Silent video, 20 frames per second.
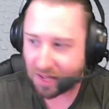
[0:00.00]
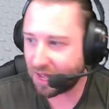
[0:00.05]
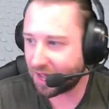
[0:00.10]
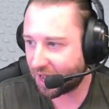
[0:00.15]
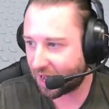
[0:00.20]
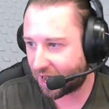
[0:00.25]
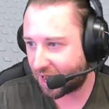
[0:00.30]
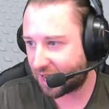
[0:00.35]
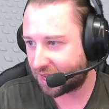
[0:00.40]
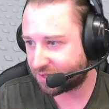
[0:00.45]

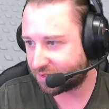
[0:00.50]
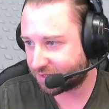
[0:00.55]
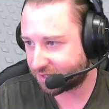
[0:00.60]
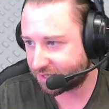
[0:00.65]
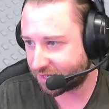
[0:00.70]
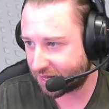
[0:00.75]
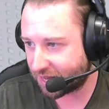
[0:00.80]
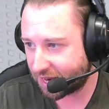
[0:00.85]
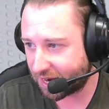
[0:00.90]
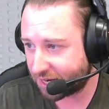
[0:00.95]

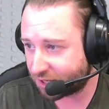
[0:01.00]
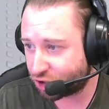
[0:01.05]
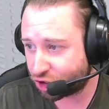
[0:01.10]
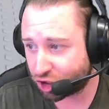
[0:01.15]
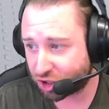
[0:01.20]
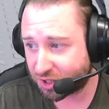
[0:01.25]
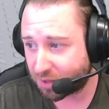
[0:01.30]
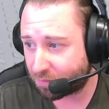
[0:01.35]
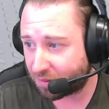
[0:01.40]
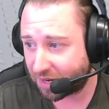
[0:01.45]
And
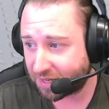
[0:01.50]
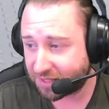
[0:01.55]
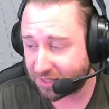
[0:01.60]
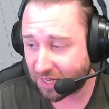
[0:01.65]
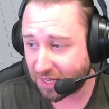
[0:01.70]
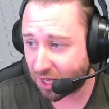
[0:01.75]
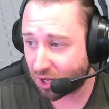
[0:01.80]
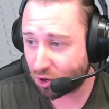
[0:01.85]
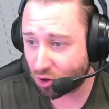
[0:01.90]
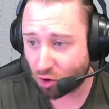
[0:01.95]
it's just a place
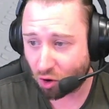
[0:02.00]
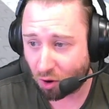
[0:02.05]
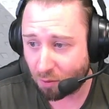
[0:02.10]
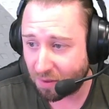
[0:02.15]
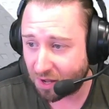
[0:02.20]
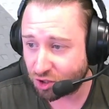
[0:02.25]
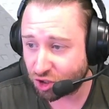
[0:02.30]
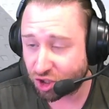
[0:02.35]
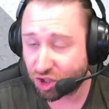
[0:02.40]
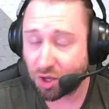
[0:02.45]
that you can
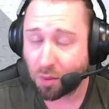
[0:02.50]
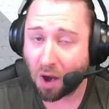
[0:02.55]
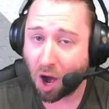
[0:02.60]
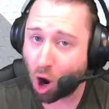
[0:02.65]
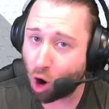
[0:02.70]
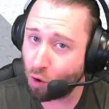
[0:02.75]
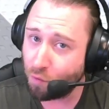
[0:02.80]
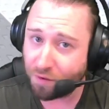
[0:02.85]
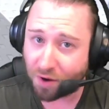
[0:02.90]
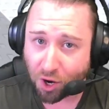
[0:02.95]
come and just do it
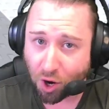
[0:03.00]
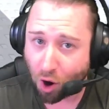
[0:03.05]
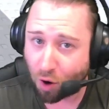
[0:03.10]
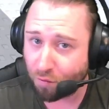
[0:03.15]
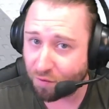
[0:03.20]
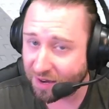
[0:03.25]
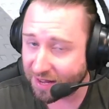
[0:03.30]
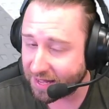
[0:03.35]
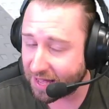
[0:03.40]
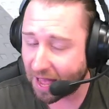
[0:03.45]
over and
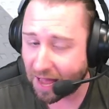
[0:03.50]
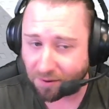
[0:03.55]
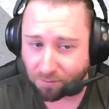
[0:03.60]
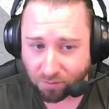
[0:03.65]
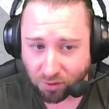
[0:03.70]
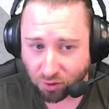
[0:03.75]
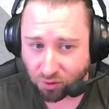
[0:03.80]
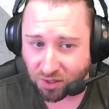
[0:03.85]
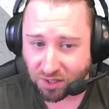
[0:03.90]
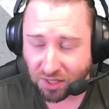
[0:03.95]
over
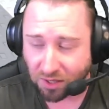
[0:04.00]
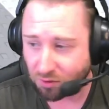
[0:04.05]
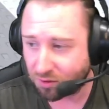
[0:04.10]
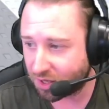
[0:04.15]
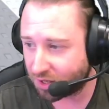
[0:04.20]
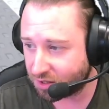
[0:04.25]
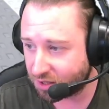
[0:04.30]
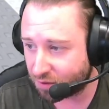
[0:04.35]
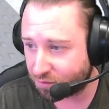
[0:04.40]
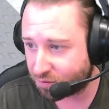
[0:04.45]
again until
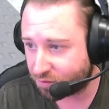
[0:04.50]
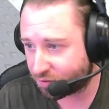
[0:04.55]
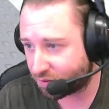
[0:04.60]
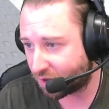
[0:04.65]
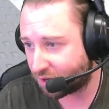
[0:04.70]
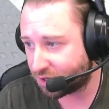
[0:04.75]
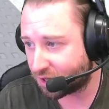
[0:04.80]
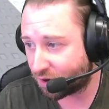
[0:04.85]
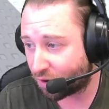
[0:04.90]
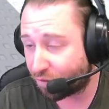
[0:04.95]
you've
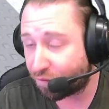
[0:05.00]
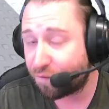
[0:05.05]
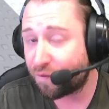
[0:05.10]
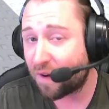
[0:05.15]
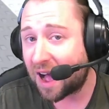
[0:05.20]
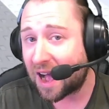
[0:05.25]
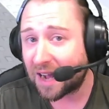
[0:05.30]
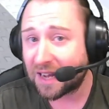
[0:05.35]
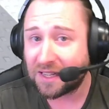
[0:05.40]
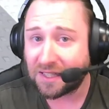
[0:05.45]
you know,
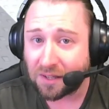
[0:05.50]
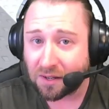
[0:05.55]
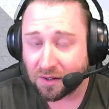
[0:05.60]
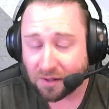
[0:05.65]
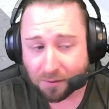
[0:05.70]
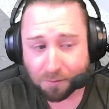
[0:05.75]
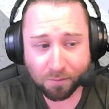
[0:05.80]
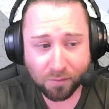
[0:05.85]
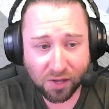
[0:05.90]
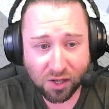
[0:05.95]
fine
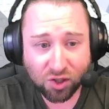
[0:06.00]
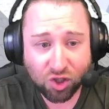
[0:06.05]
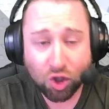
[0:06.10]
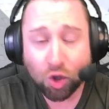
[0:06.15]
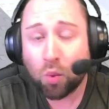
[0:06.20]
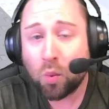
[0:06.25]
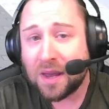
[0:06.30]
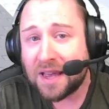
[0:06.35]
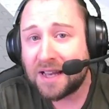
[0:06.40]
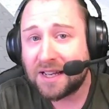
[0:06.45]

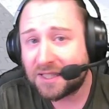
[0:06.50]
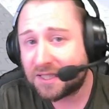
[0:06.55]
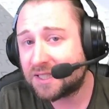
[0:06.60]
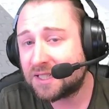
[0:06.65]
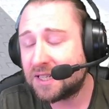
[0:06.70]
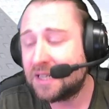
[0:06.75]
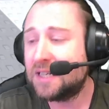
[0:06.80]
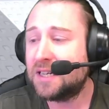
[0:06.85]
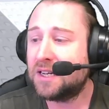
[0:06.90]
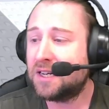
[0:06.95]

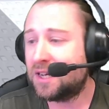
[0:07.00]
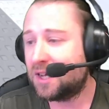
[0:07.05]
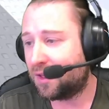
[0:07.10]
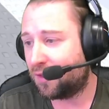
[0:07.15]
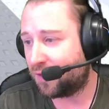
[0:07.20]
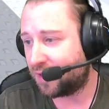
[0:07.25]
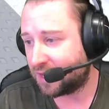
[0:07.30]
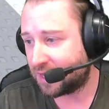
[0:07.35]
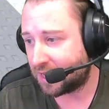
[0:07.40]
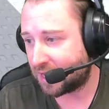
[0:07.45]
tweaked
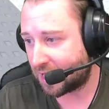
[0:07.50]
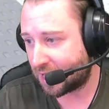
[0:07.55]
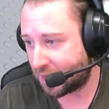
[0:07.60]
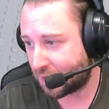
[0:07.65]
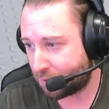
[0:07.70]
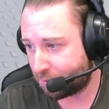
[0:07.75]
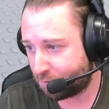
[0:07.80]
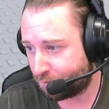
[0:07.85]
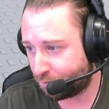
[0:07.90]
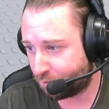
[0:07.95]
the
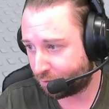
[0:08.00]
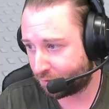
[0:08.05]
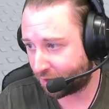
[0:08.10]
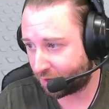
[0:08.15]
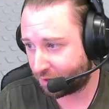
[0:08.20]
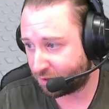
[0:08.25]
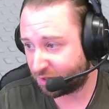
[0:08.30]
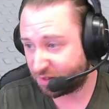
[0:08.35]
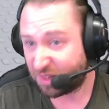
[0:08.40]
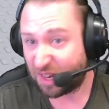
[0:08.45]

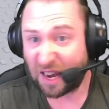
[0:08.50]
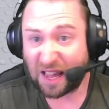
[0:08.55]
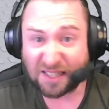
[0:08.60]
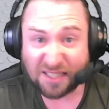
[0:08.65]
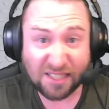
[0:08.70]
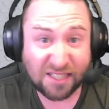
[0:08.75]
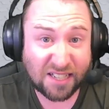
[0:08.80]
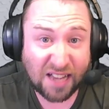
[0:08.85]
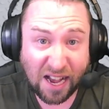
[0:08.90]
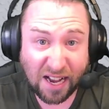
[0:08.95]

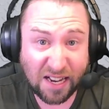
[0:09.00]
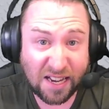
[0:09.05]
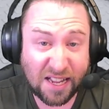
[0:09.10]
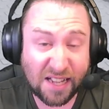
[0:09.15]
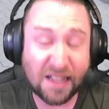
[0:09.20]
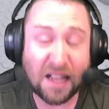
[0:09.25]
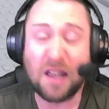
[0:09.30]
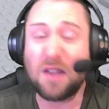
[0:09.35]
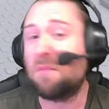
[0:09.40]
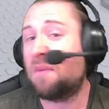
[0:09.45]
ladder
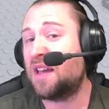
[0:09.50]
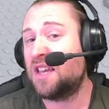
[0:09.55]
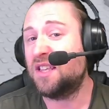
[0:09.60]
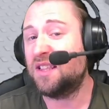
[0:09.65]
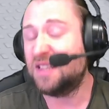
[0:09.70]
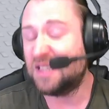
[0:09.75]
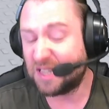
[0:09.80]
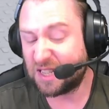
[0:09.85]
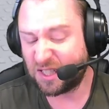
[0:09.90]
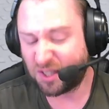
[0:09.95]
technique that you
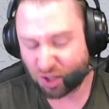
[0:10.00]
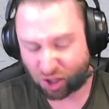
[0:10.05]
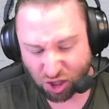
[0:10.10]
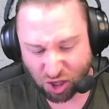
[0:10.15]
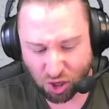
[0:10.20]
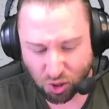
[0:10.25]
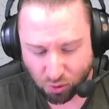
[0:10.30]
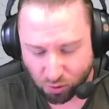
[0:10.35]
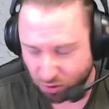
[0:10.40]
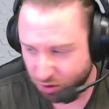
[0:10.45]
might need to
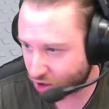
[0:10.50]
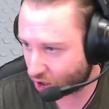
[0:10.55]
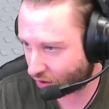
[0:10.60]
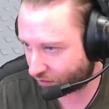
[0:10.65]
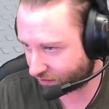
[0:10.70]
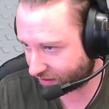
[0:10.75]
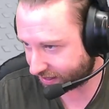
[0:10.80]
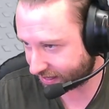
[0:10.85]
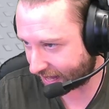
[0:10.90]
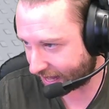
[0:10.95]
use
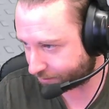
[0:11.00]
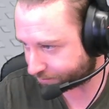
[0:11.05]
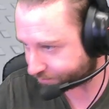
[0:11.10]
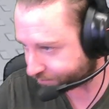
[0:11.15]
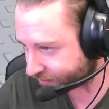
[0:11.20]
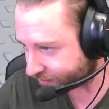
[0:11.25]
on the game.